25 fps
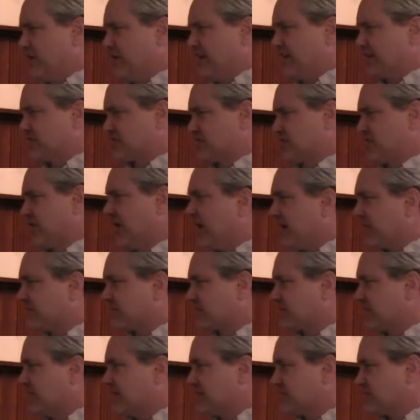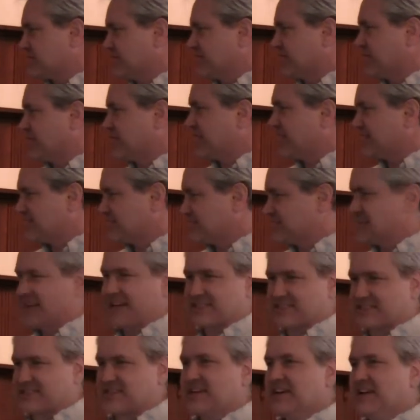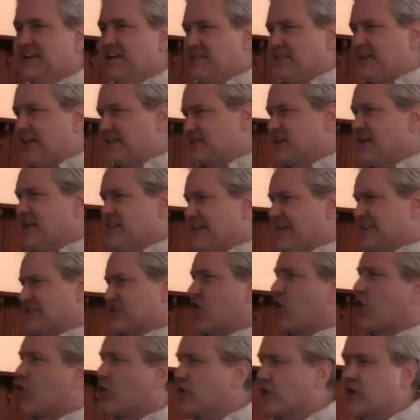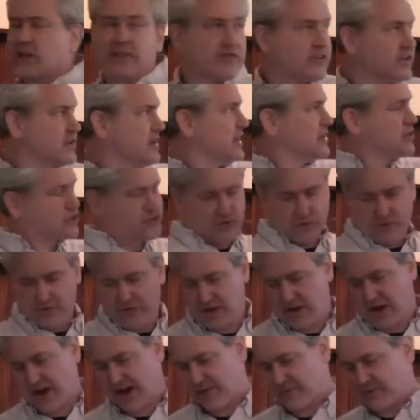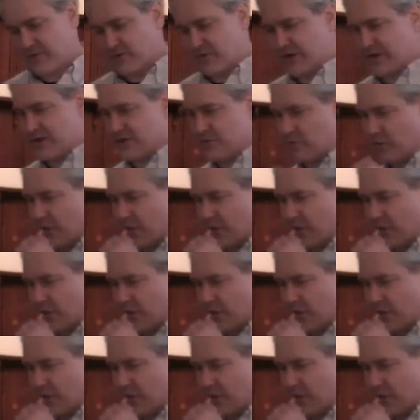That's that. That's you know, that's that's that's that's hurting the nature of the copyrighted